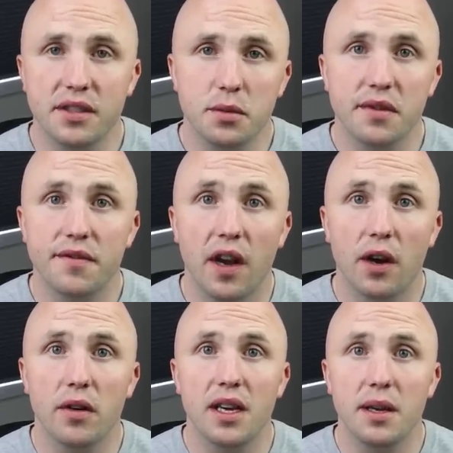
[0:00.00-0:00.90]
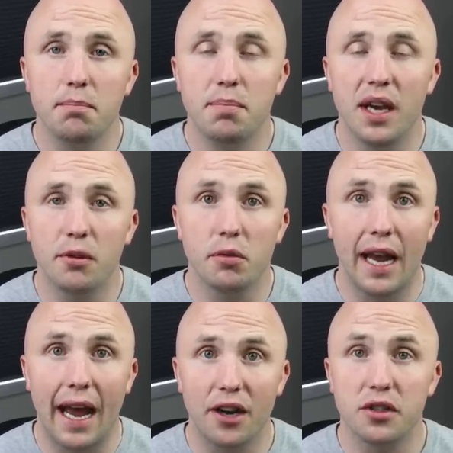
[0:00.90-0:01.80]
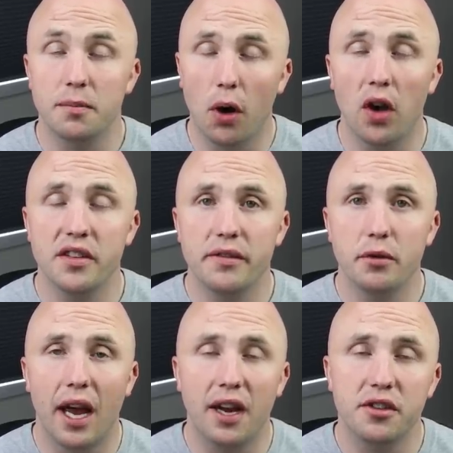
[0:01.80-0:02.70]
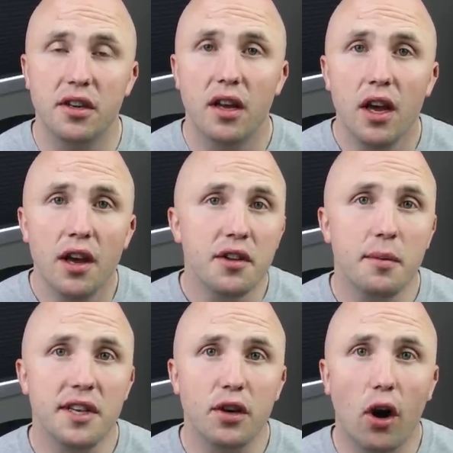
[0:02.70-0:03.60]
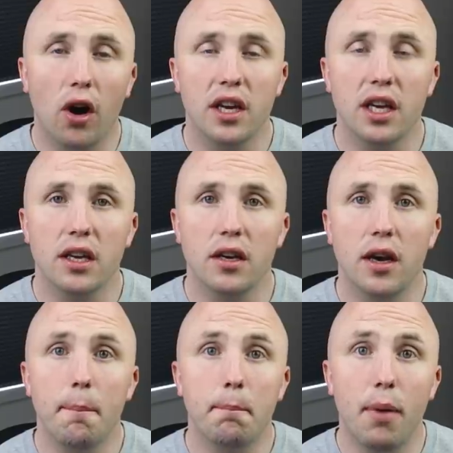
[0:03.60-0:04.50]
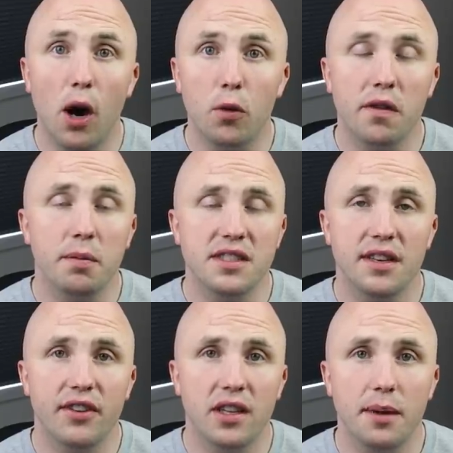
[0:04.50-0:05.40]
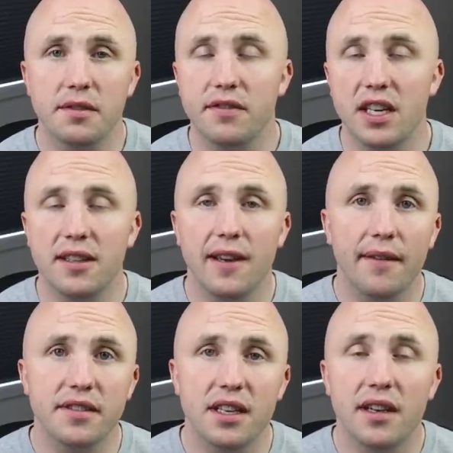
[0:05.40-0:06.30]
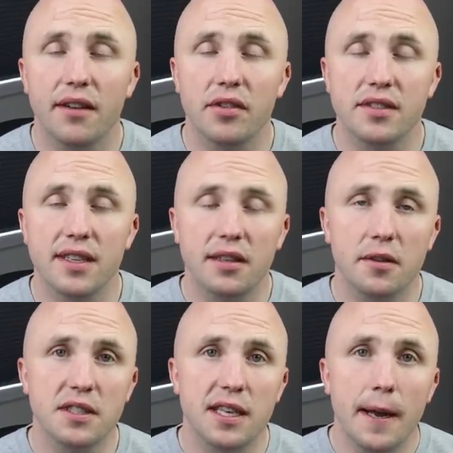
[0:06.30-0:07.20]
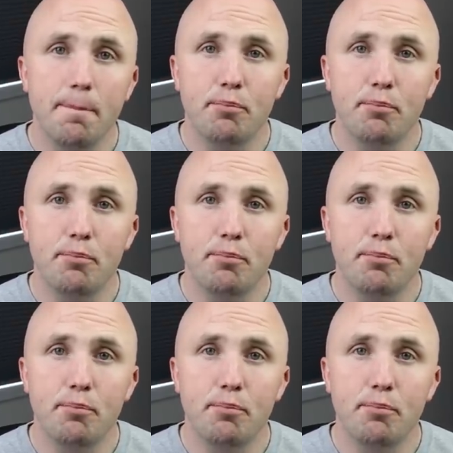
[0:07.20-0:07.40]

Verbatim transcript: There was a very big reaction, positive reaction to me talking about specific types of ETFs in different sectors.